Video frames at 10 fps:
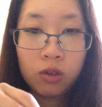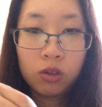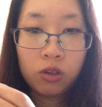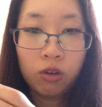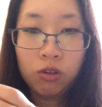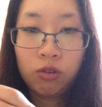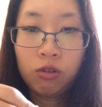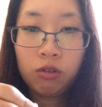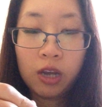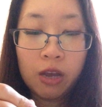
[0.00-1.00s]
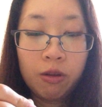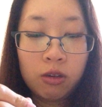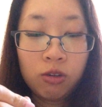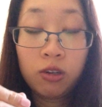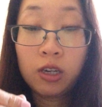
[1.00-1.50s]
So two
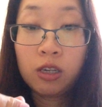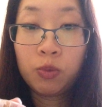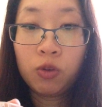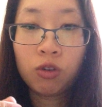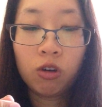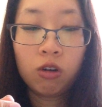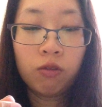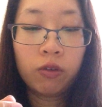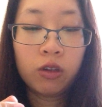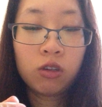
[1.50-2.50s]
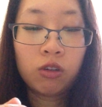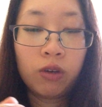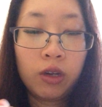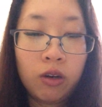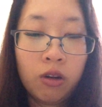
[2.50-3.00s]
teaspoons of
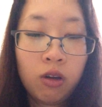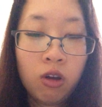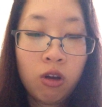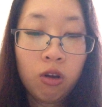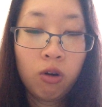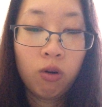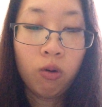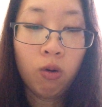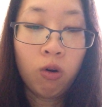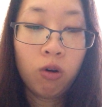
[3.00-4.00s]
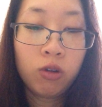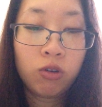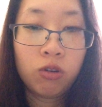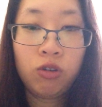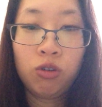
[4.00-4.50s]
glycerin, or you
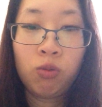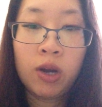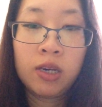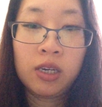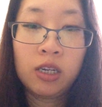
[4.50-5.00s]
could use 1